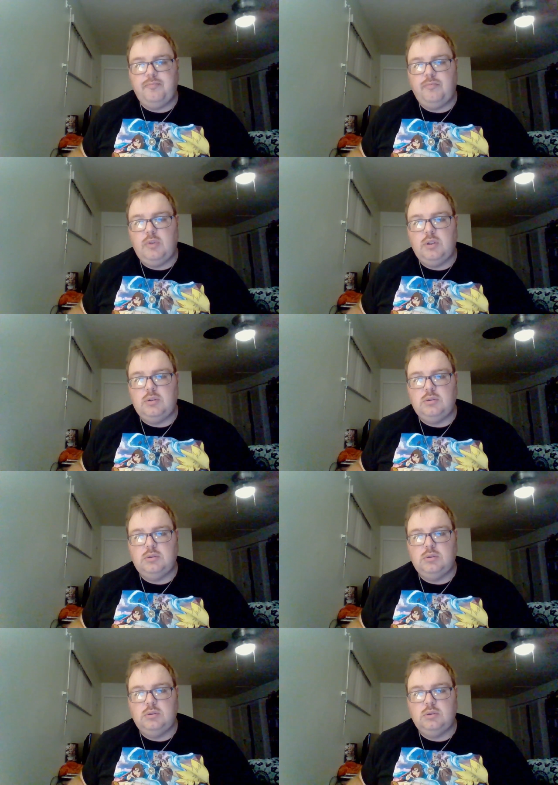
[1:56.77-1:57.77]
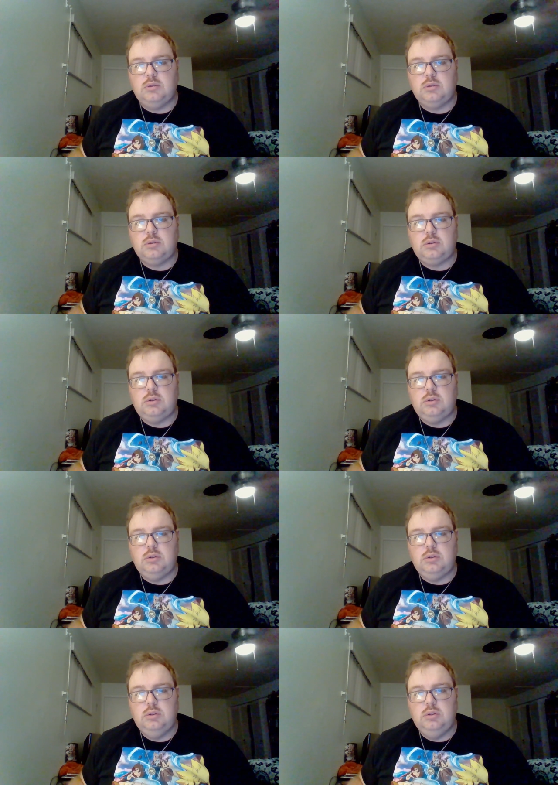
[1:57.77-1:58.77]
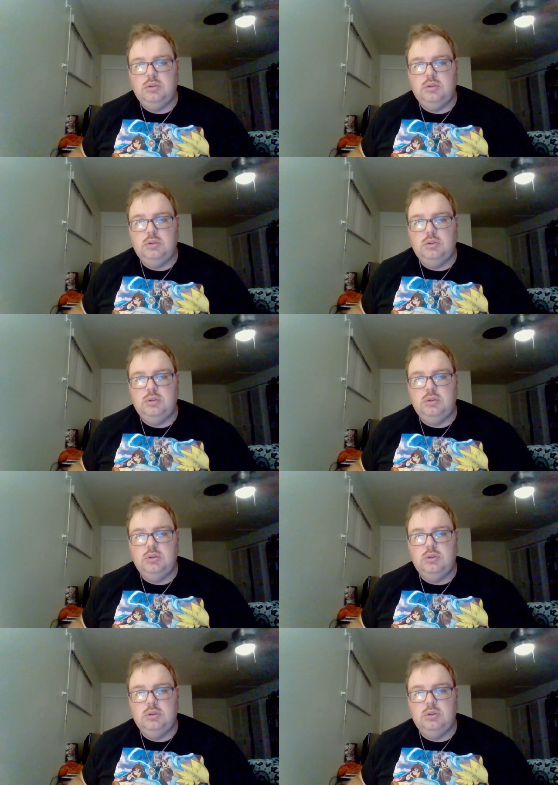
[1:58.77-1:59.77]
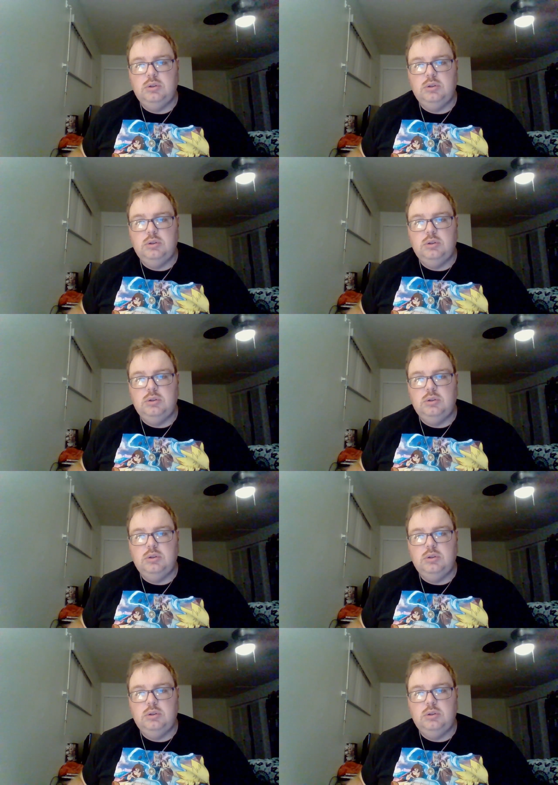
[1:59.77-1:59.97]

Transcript: (silence)